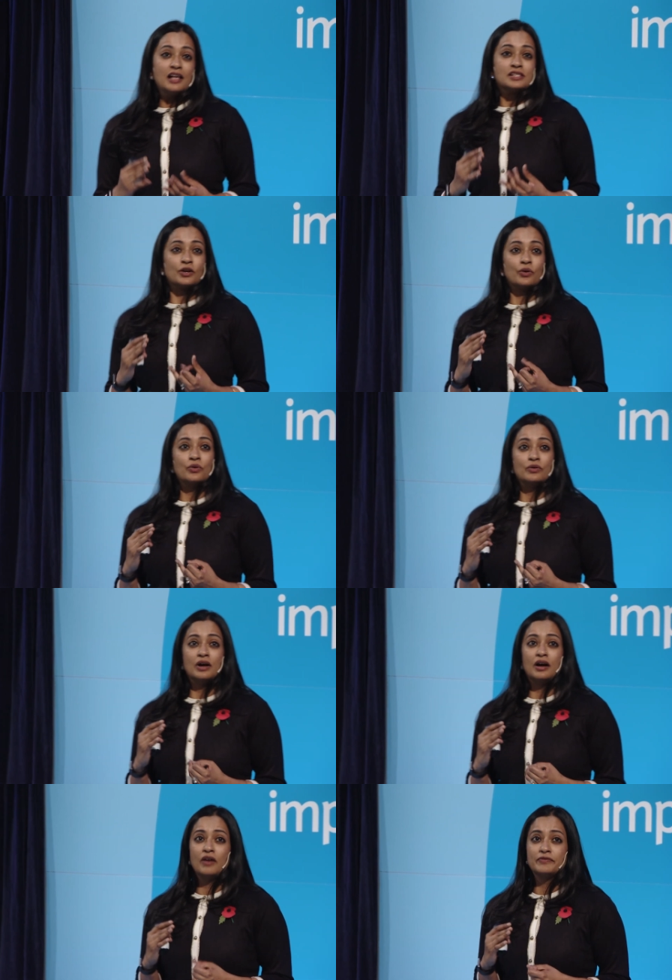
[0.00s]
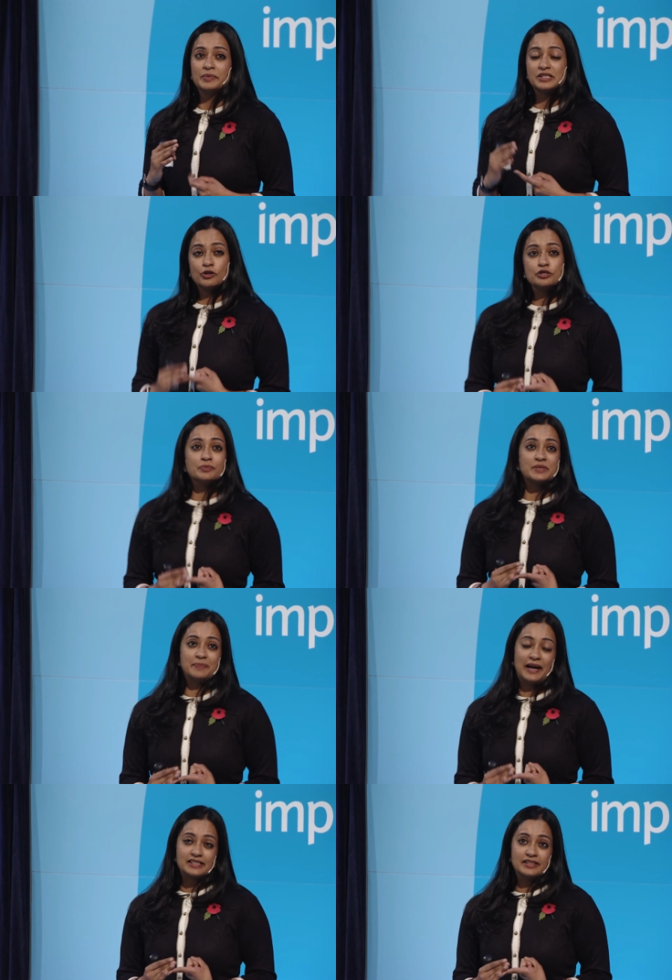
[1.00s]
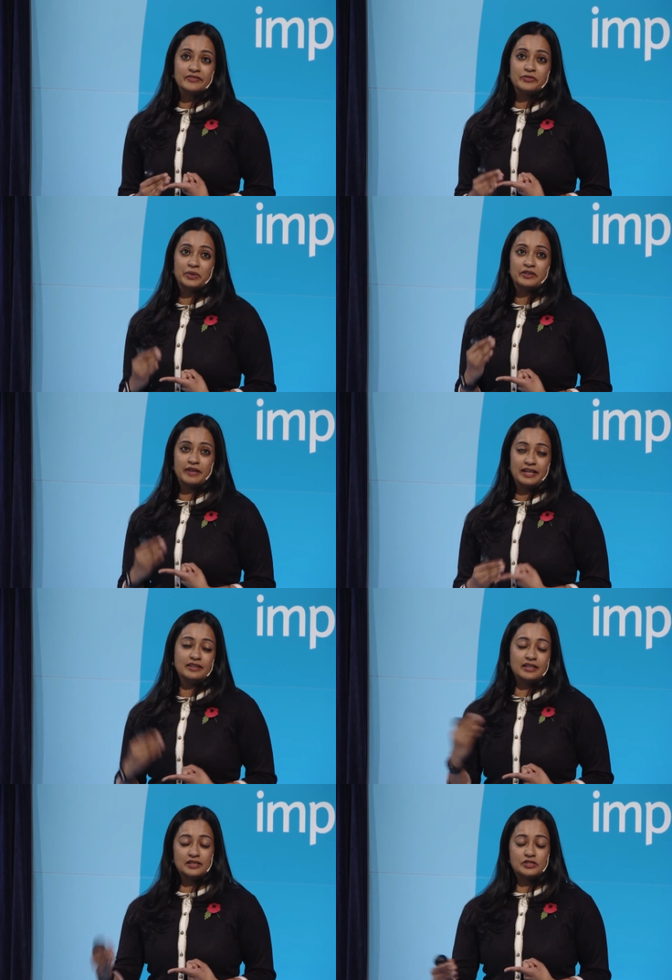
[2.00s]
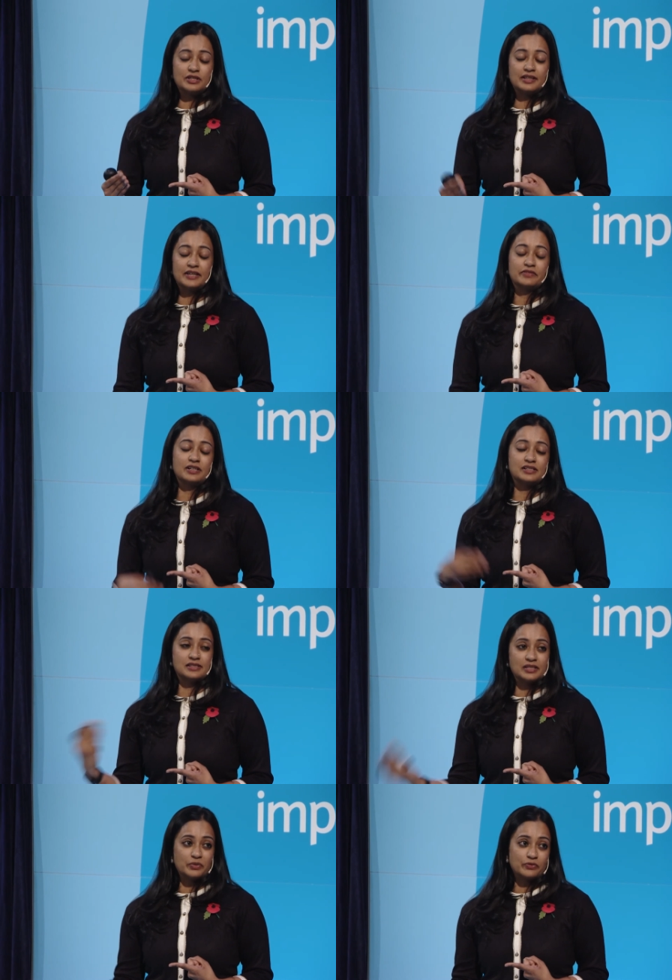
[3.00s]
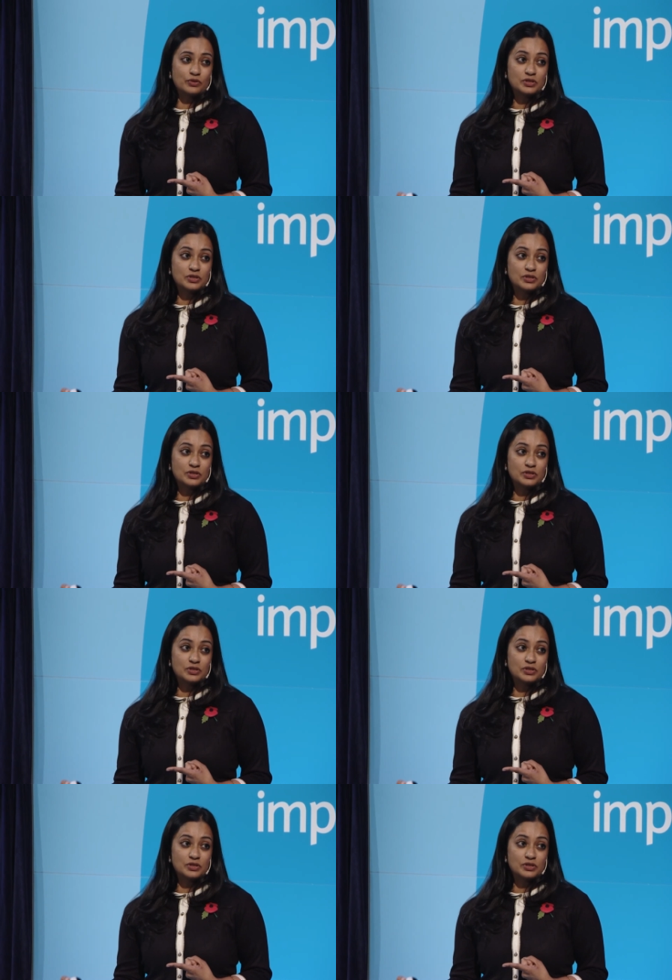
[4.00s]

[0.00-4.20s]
So from a social perspective, we create an industry that never existed before.